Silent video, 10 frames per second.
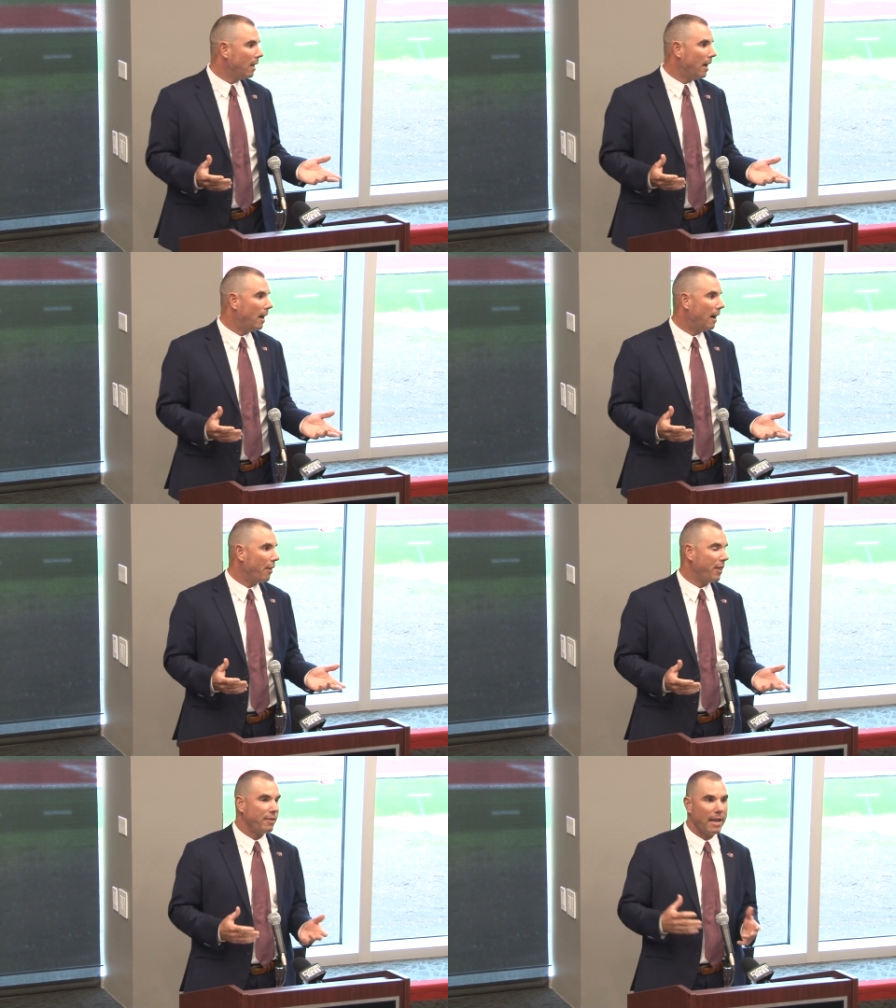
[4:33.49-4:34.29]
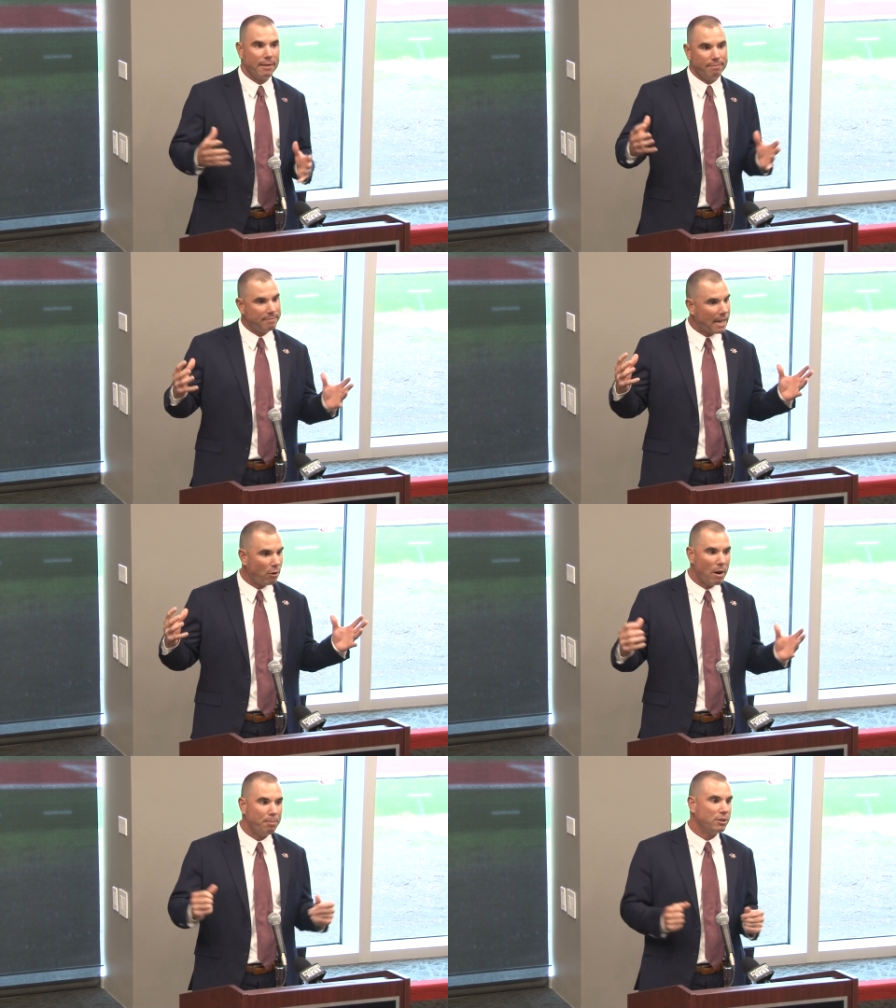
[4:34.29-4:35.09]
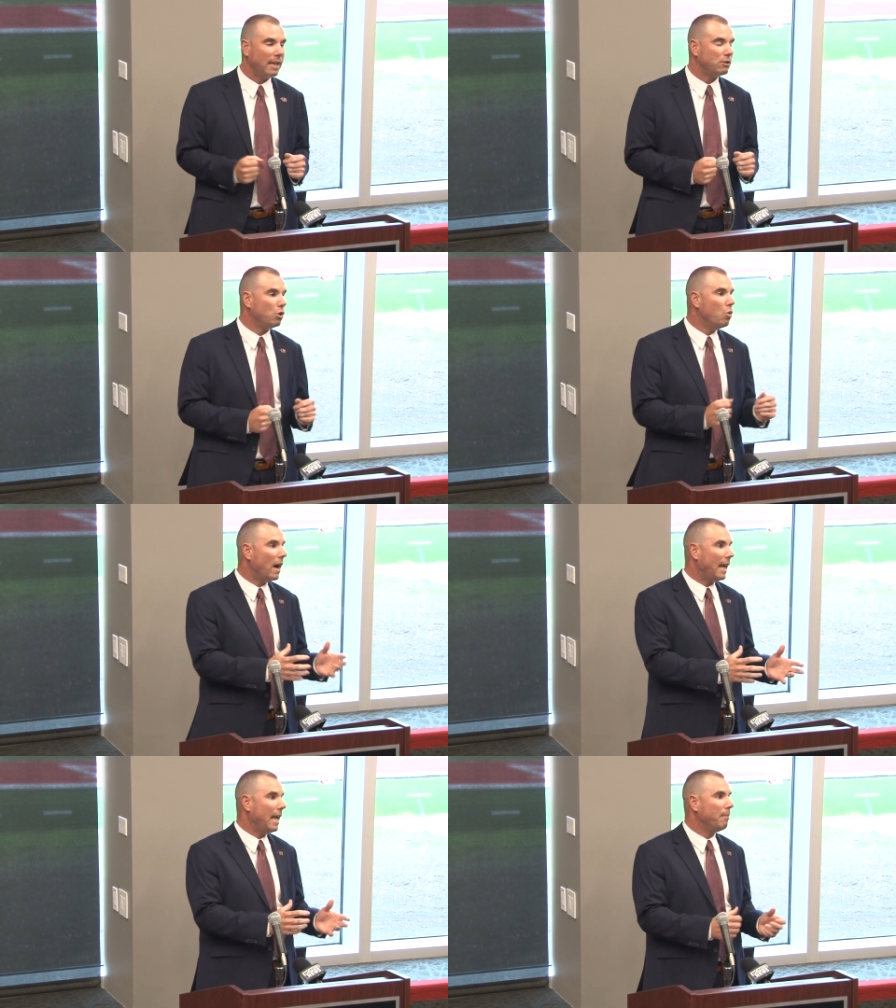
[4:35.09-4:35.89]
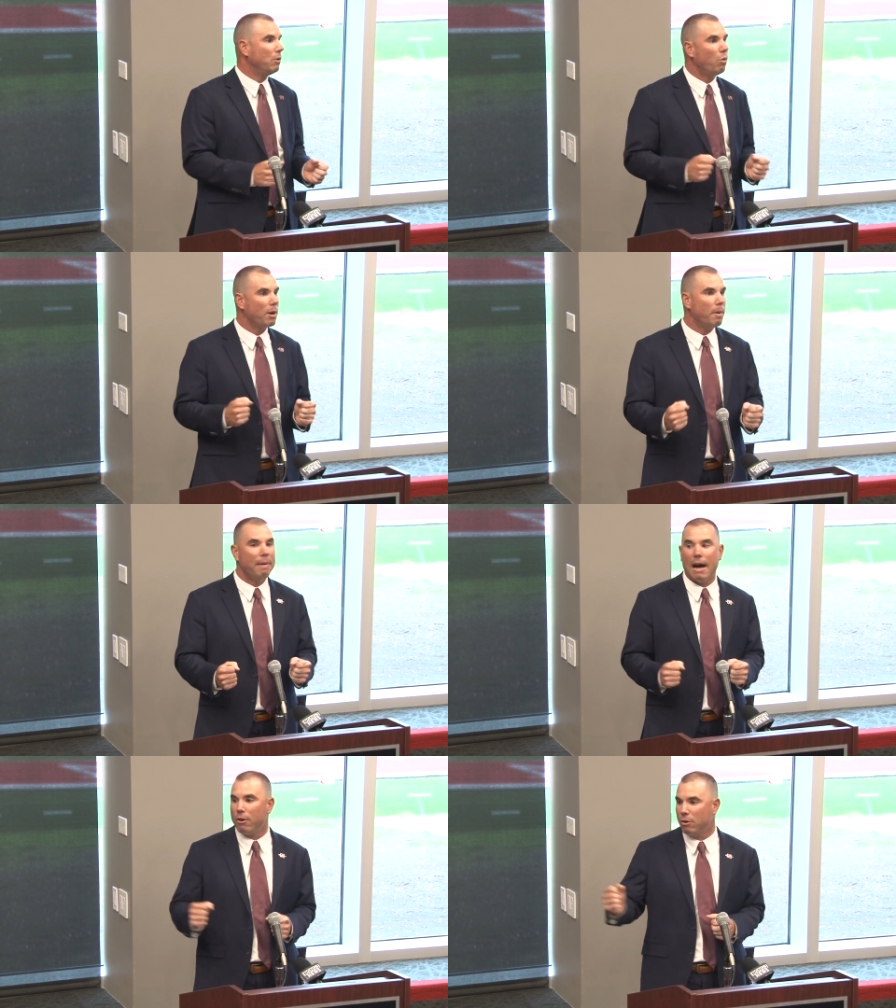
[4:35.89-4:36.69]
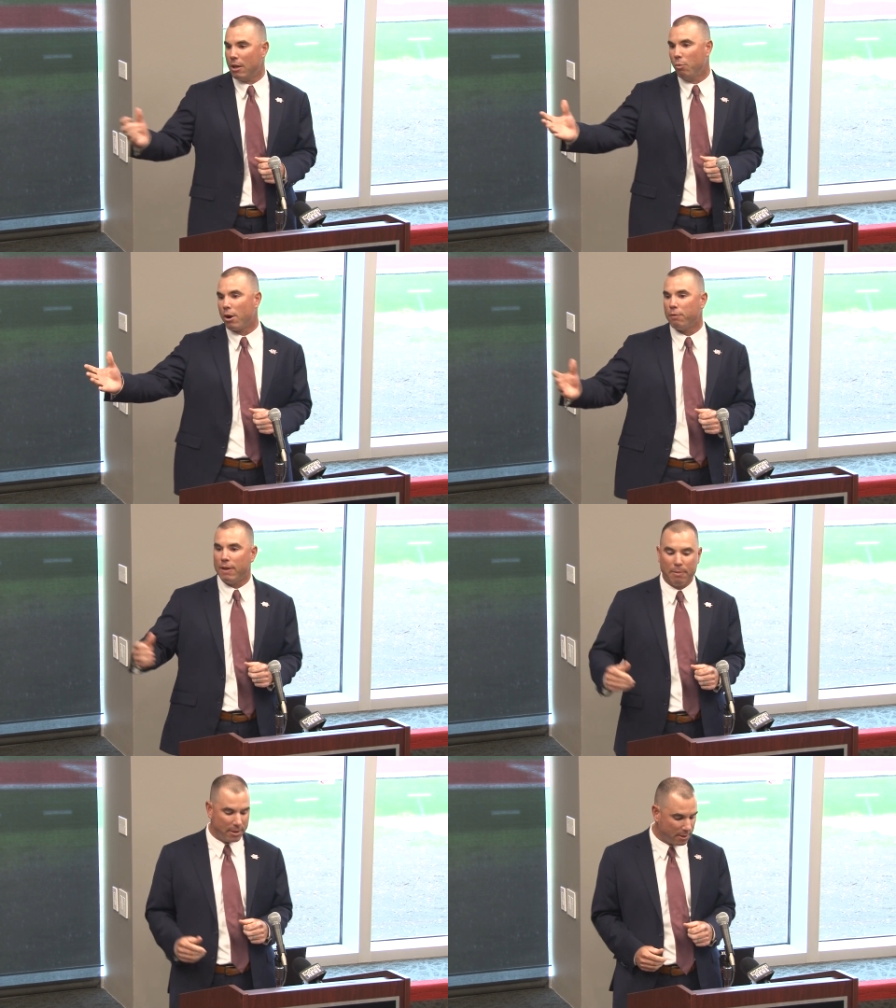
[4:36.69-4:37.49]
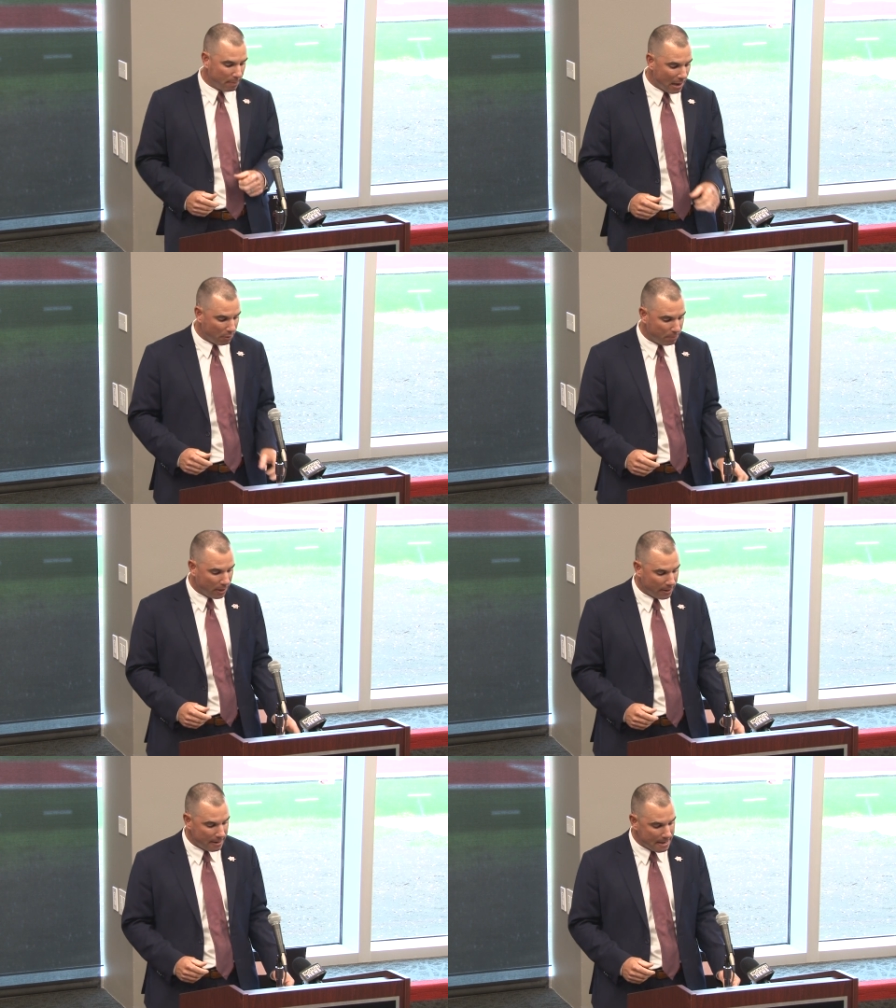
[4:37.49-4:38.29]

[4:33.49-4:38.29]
I think that kind of represents who I am and what I'm about and, and what our family's about. But